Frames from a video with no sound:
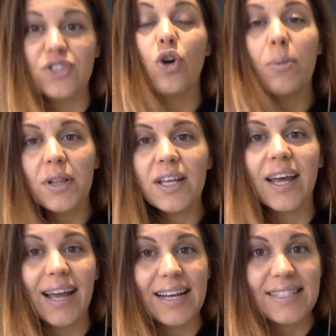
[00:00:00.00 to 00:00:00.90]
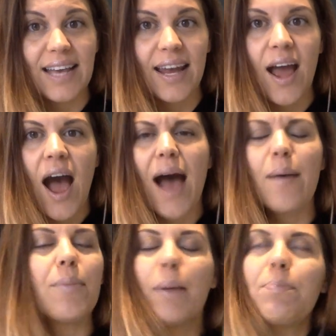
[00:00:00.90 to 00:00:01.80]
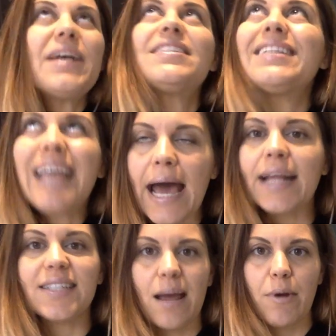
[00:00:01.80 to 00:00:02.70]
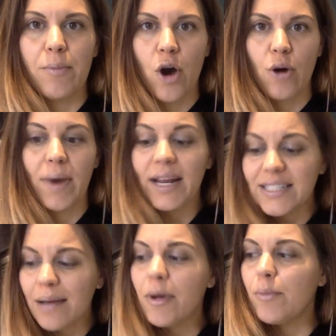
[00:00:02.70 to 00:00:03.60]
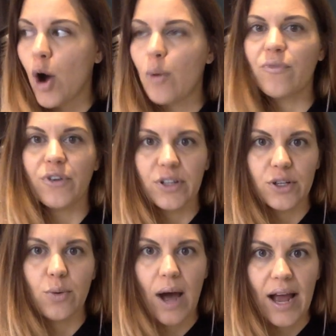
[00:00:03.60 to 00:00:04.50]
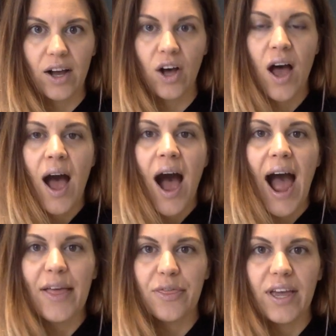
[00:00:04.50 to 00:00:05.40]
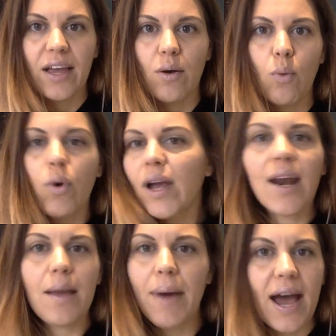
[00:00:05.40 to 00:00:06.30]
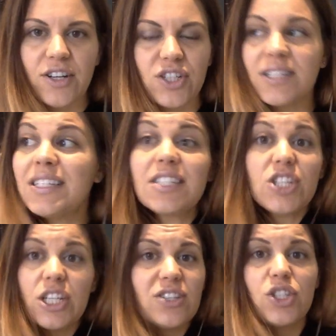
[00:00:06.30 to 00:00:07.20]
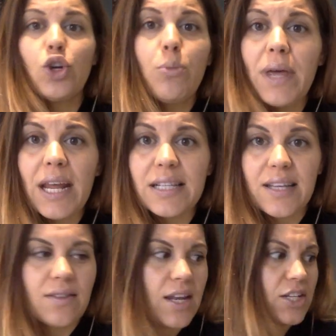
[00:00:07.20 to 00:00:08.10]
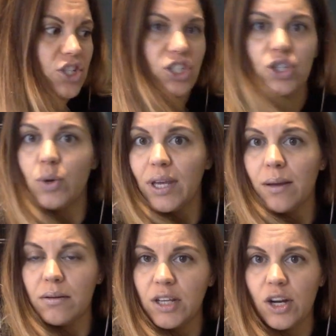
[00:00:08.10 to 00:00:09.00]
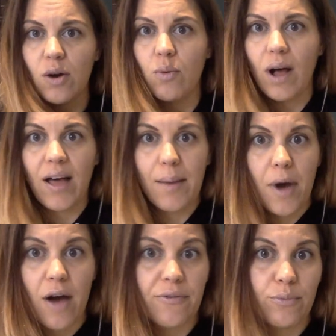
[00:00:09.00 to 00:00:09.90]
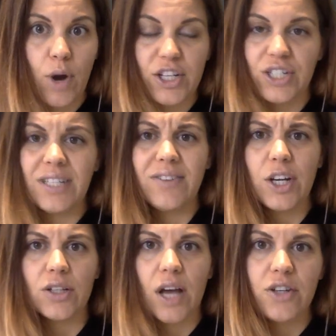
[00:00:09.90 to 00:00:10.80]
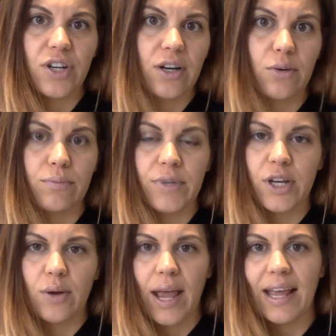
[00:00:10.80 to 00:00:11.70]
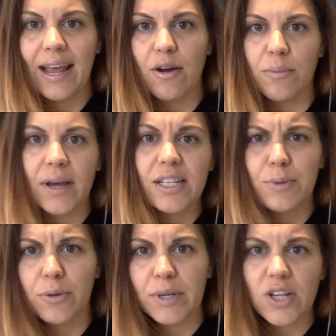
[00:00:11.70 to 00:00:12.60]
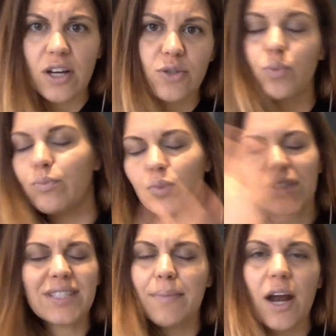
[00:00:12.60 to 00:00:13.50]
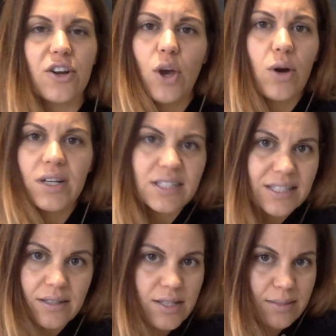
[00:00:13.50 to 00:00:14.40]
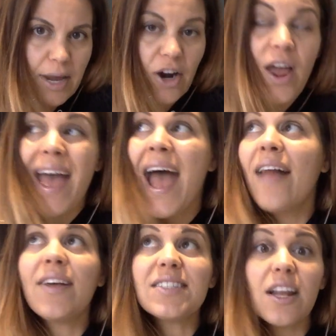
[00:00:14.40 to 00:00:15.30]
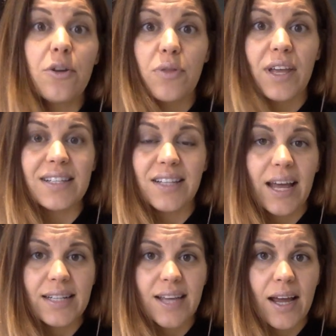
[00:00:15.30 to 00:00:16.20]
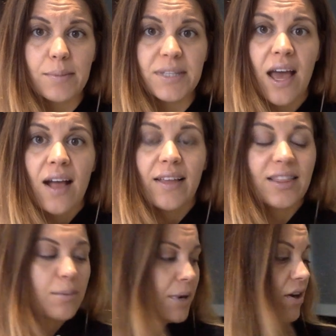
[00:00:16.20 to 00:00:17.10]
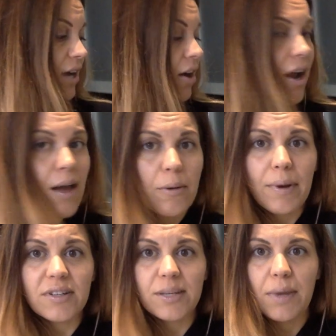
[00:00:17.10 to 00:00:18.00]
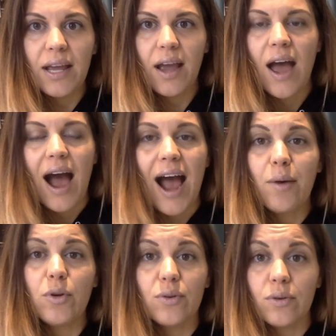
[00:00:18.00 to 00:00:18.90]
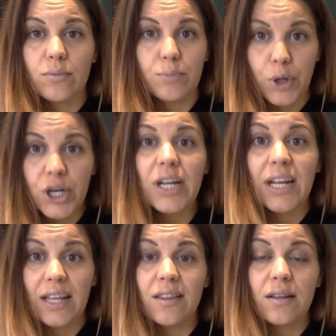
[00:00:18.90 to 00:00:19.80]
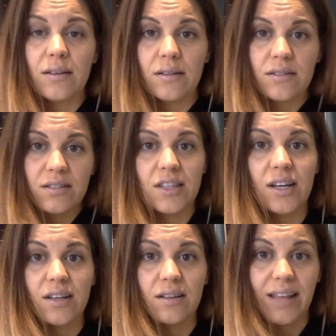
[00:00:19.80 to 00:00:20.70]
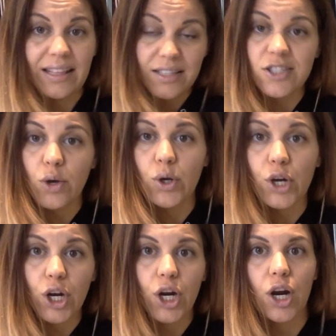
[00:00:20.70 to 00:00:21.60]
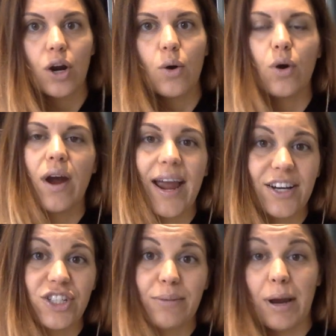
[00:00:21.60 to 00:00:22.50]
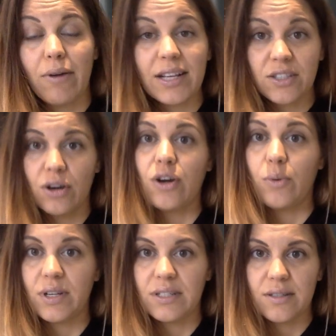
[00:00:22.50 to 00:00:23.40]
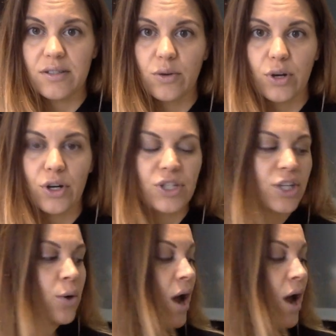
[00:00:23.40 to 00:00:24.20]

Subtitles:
Normally, like I said, basically anytime I'm home for a little while, I think, what can I batch? Because it's 2 minutes, and then it's just doing it, while I'm off watching TV or laundry or, hanging out with my husband or my dogs. It doesn't matter. Yoga doesn't matter. And that's another thing, is a lot of times, like the marinara I'm about to make, I will put it in the slow cooker, or my rice cooker works as a slow cooker too.